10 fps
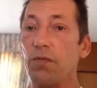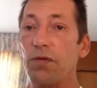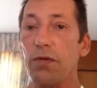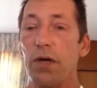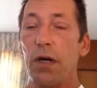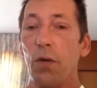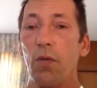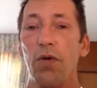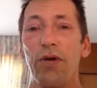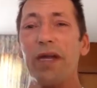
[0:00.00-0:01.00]
We're
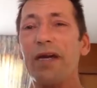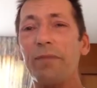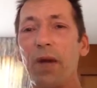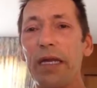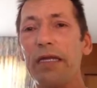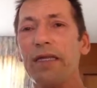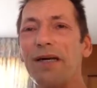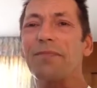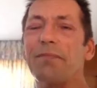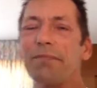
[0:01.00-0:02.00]
we're earning money
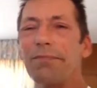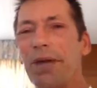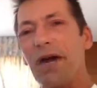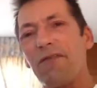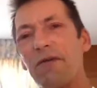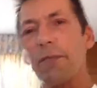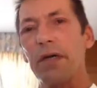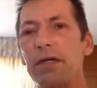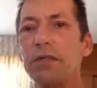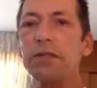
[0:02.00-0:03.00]
to pay off our
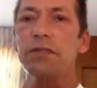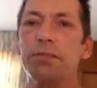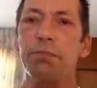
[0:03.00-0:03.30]
bills,